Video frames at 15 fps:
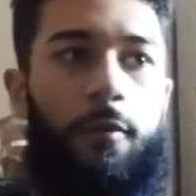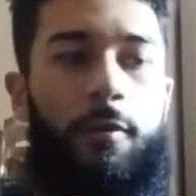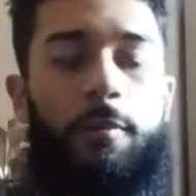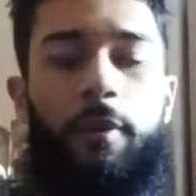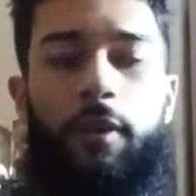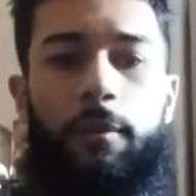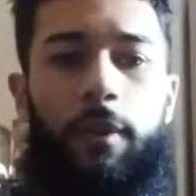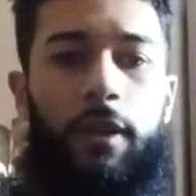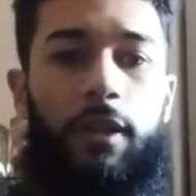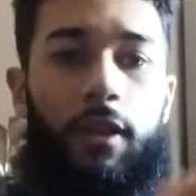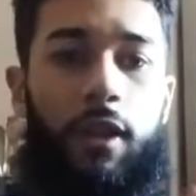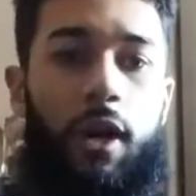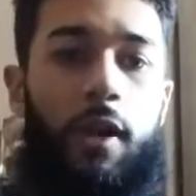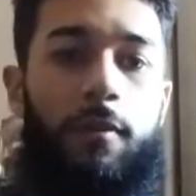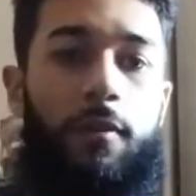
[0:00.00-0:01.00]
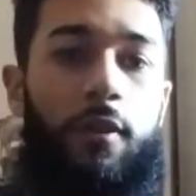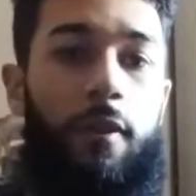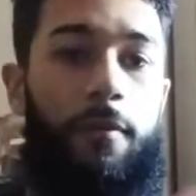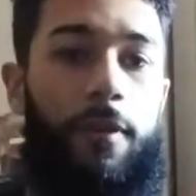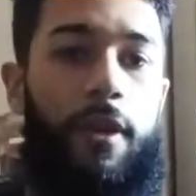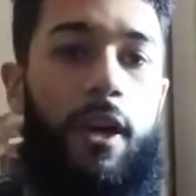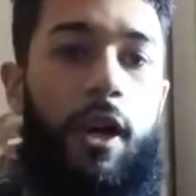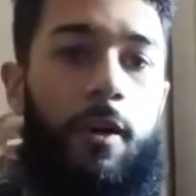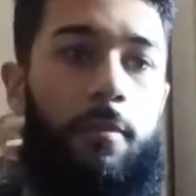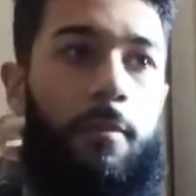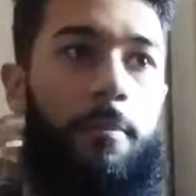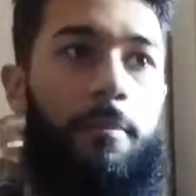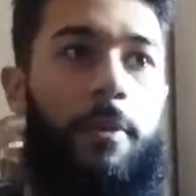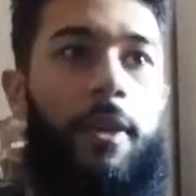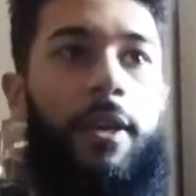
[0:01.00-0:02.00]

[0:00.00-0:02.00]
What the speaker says: Speaking about the cover of the album,